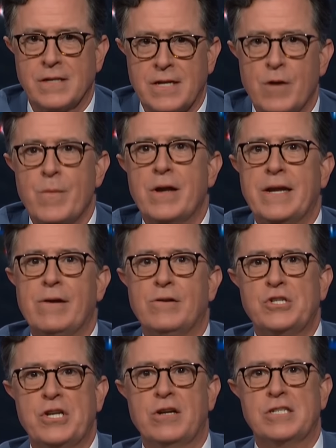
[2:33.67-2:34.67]
to come out here
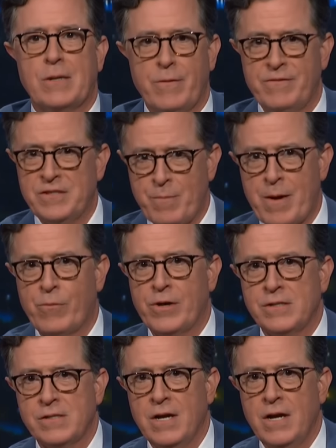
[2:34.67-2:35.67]
and share some of his
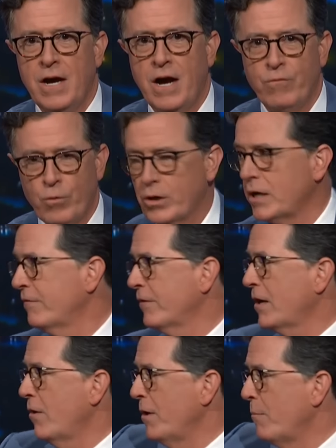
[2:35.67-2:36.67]
memories of working for
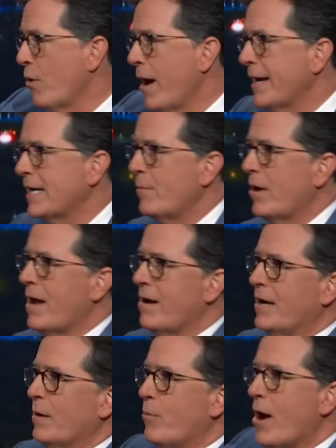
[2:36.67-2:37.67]
Conan. Brian, come on out
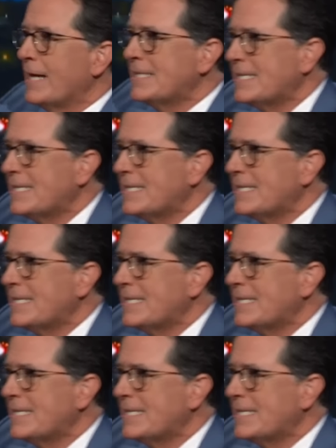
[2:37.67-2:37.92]
here. Brian